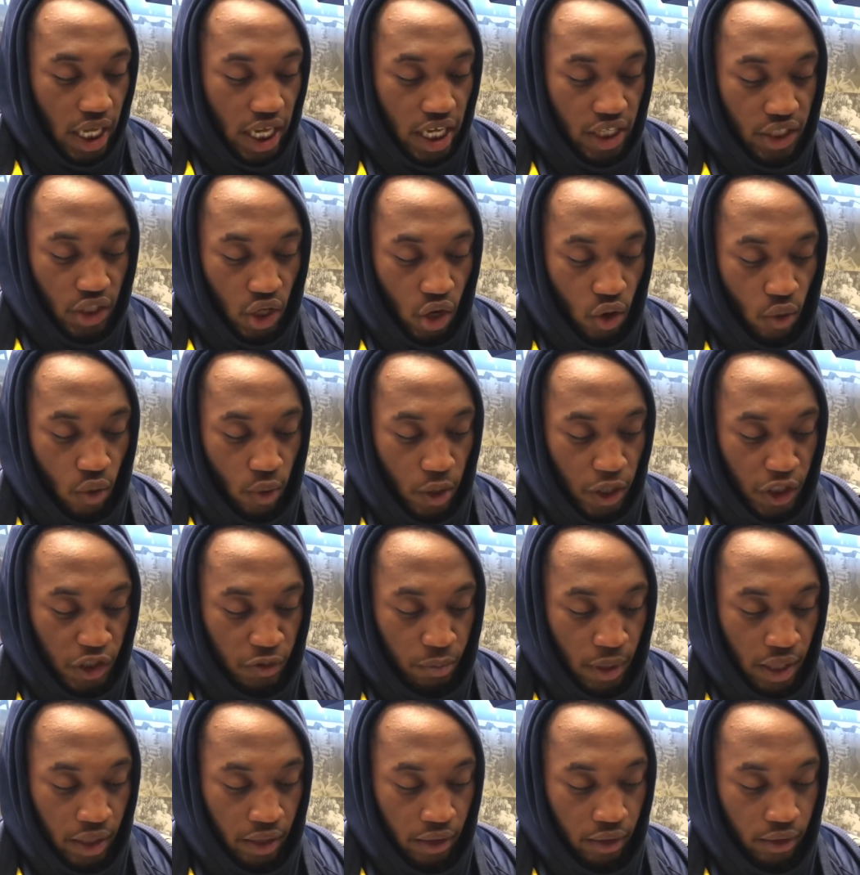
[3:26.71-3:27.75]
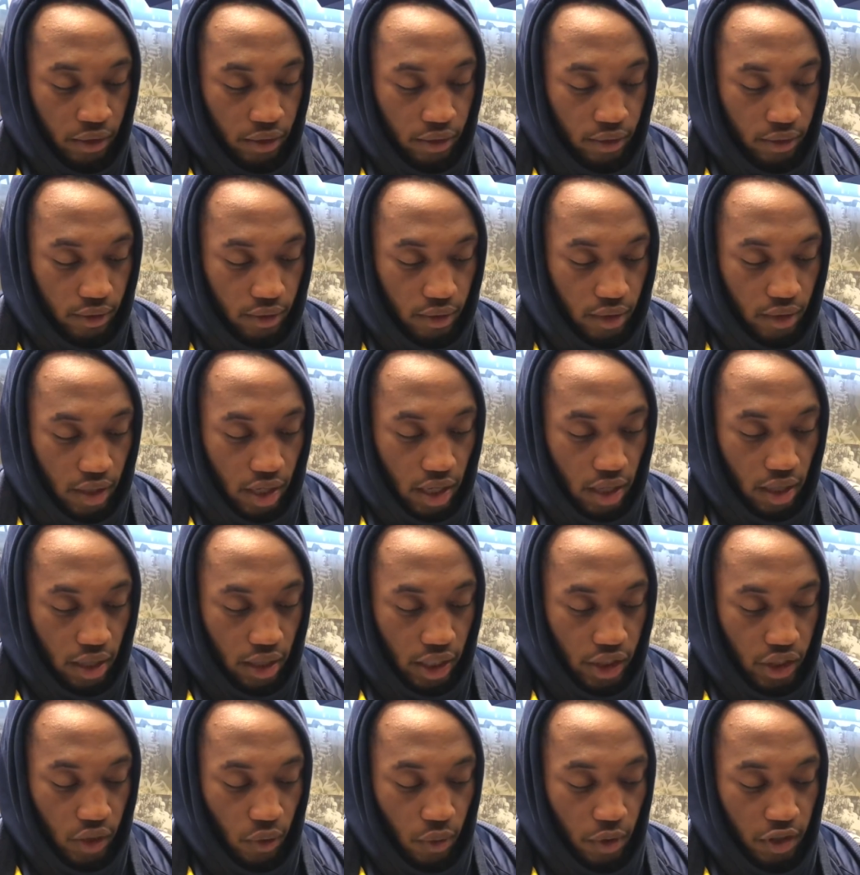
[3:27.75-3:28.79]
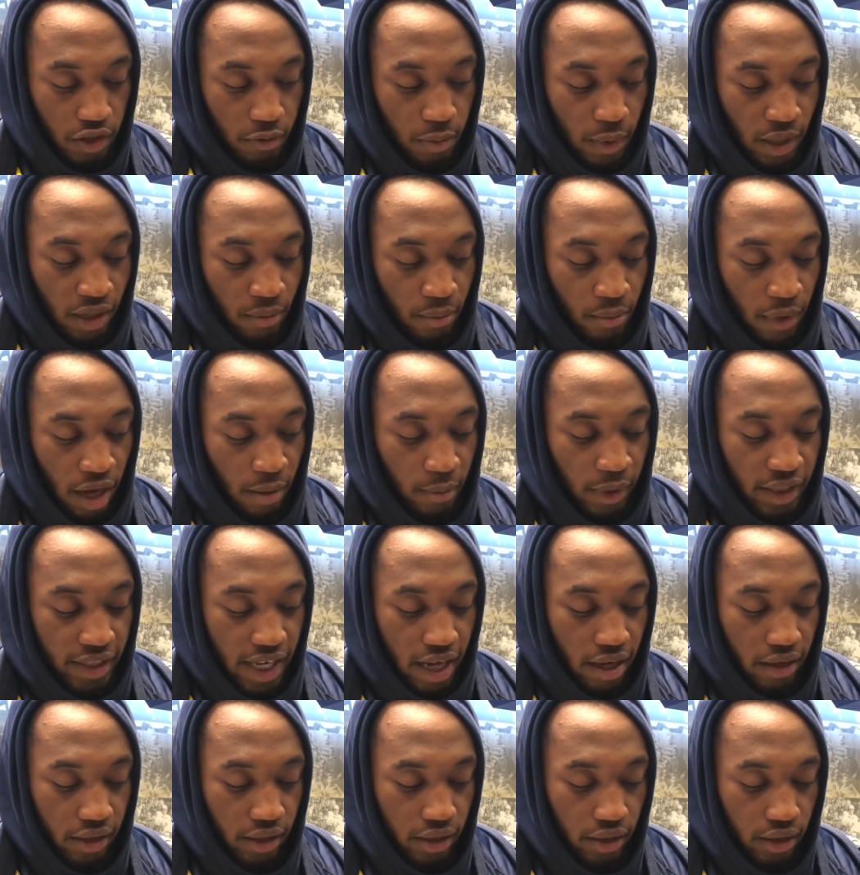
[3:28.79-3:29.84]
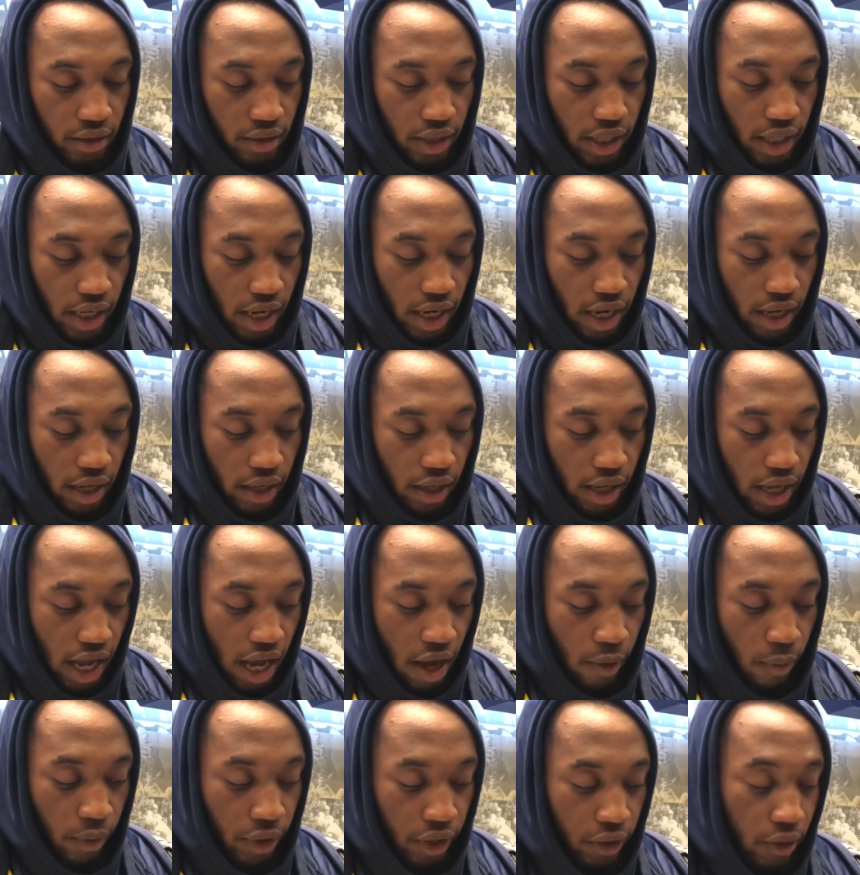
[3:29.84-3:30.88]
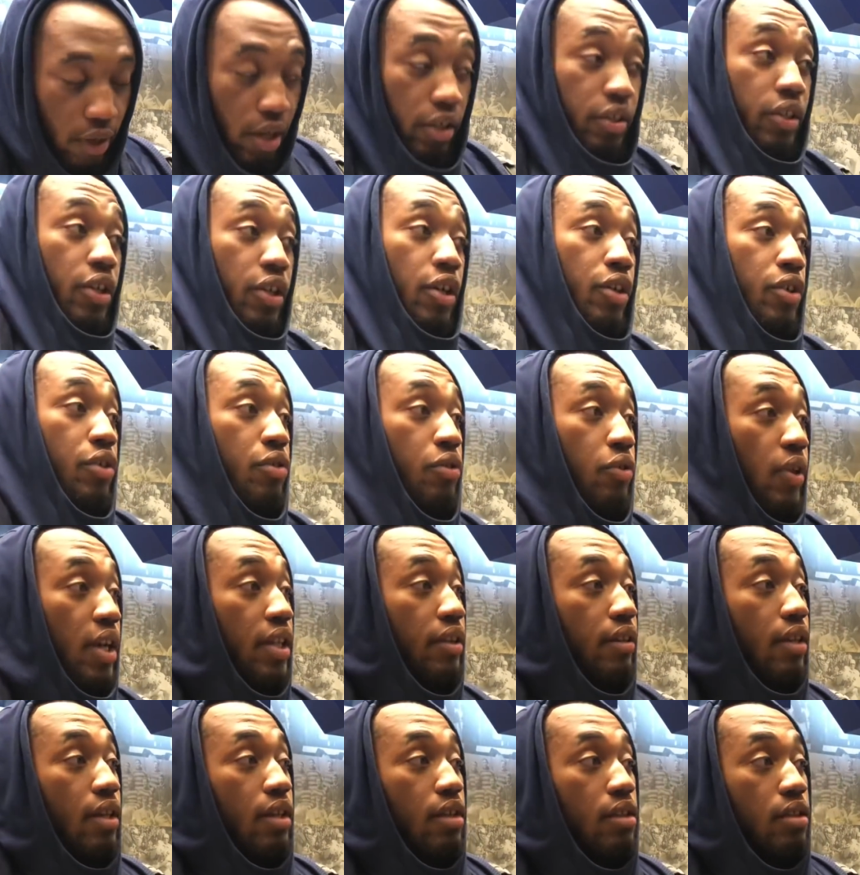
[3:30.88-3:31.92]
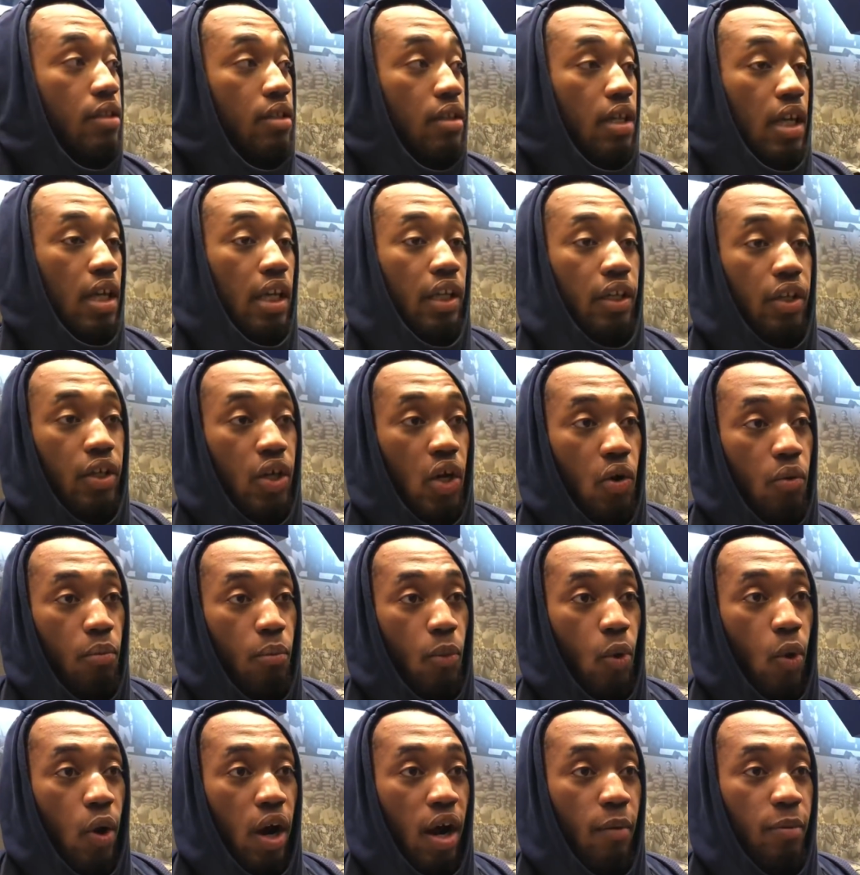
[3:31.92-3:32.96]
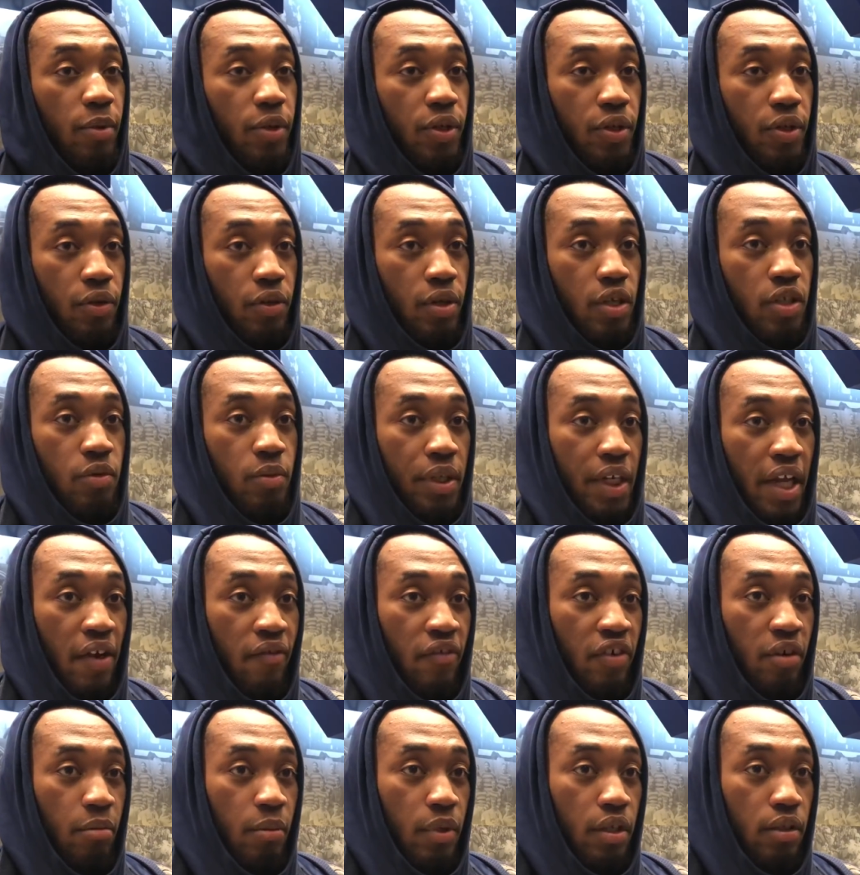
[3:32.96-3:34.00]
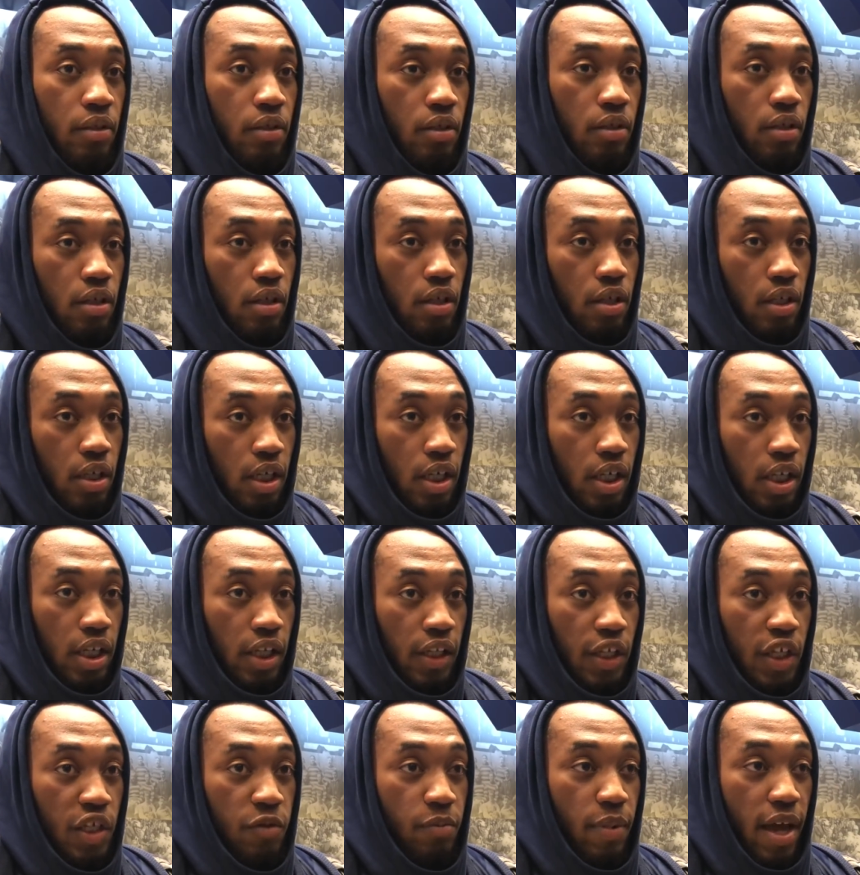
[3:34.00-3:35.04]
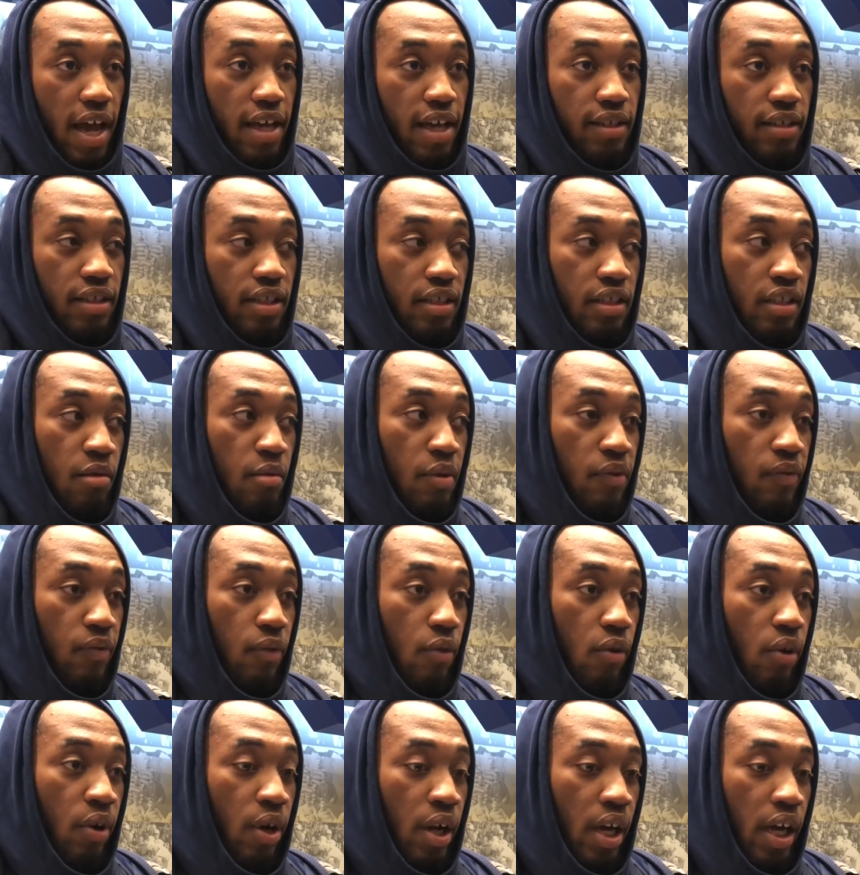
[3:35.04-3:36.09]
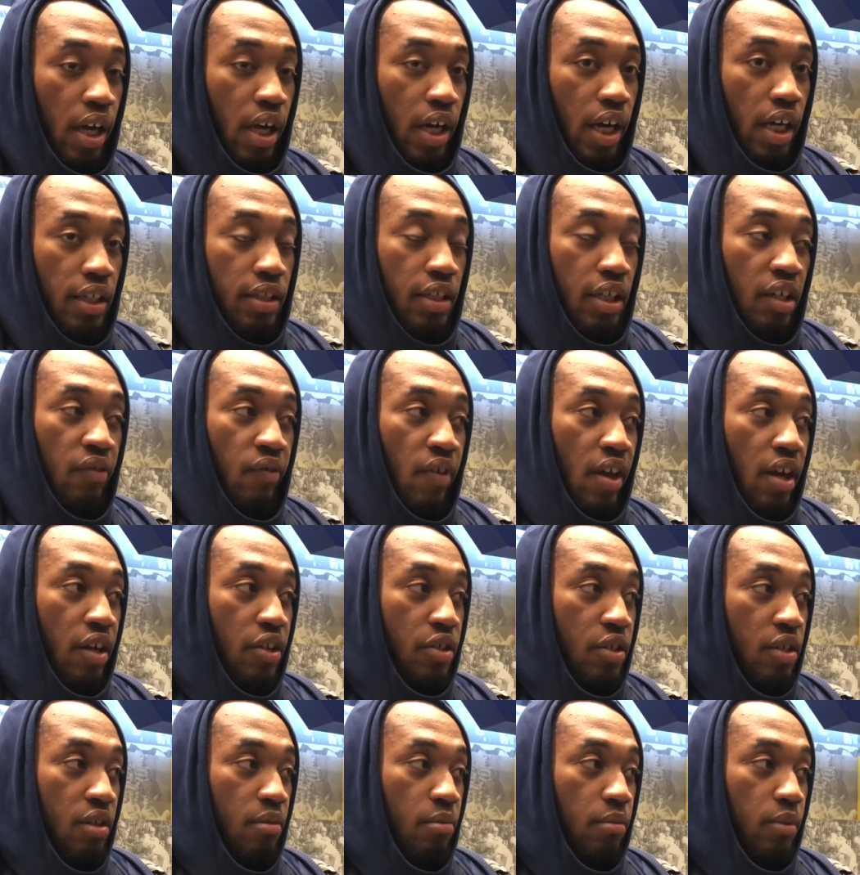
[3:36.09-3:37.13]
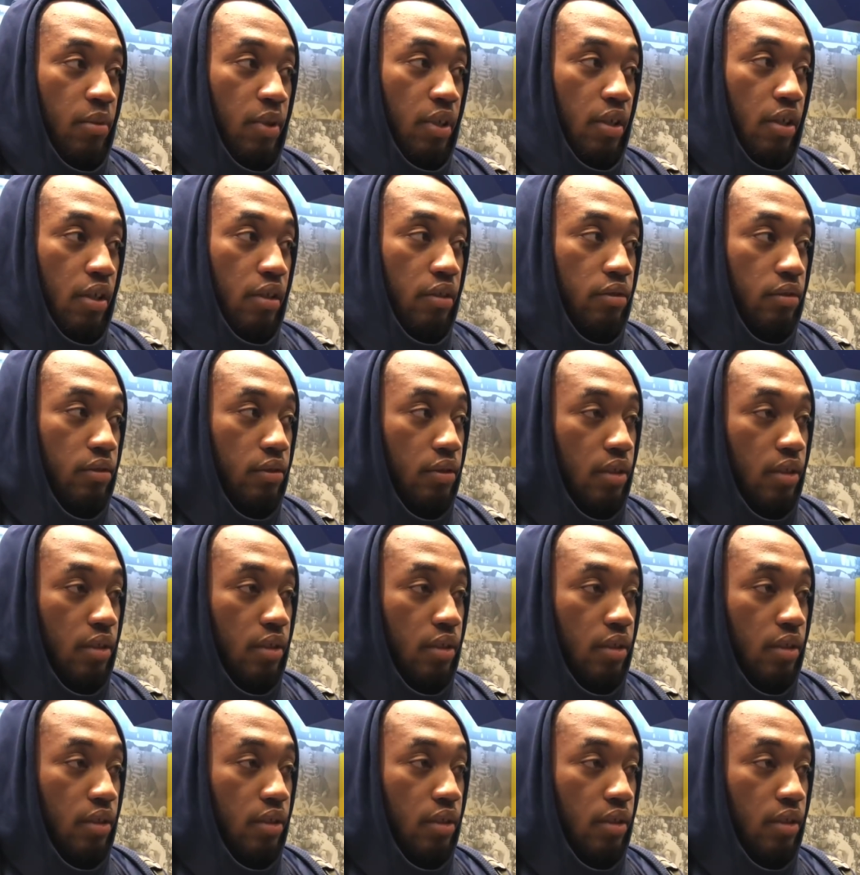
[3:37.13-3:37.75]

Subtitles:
It's always been in my mentality that I want to go out there and do great things. And, you know, more opportunities were given to me this past season than before, and I took advantage of them, you know.